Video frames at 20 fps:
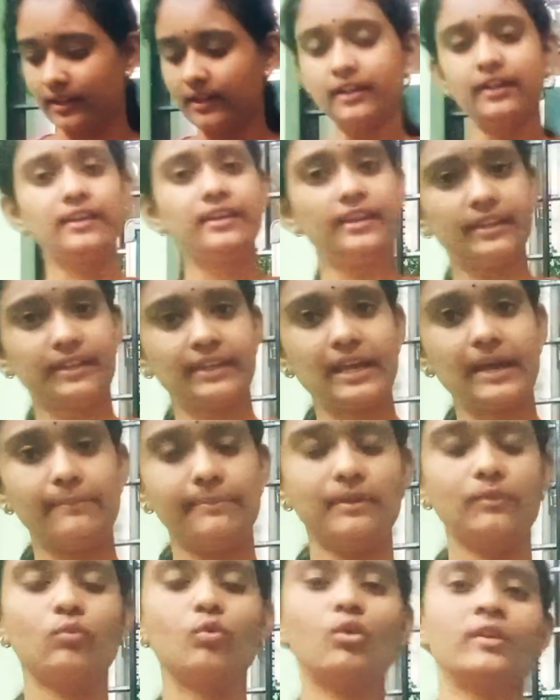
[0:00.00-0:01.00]
recap
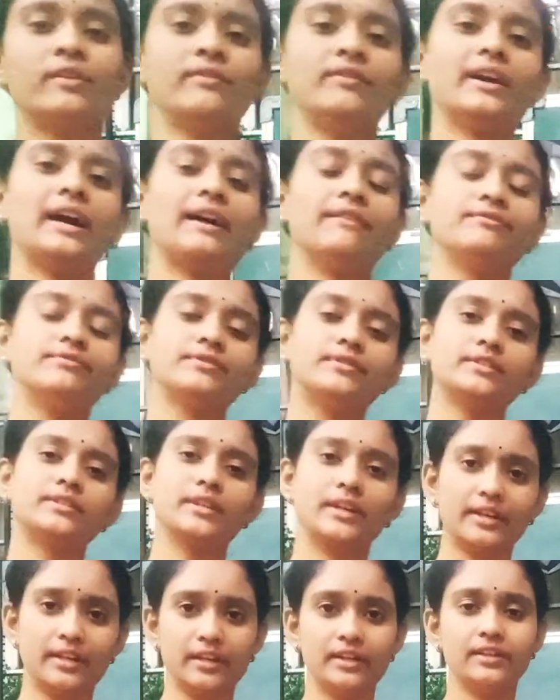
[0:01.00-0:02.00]
of what we have
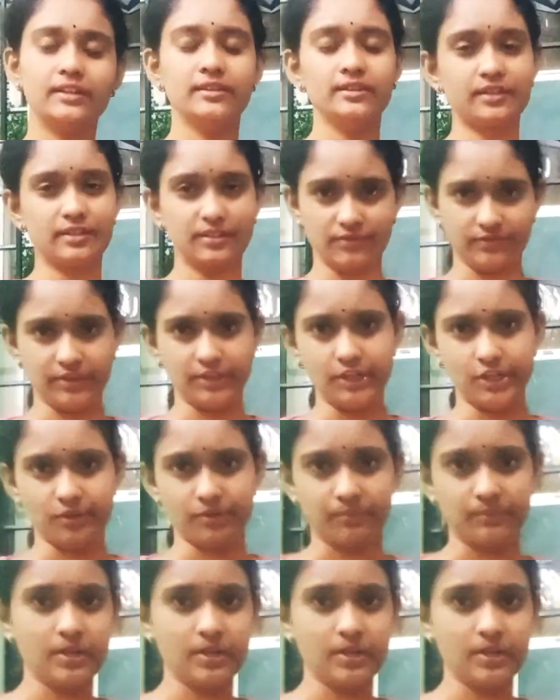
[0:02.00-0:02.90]
studied in this video.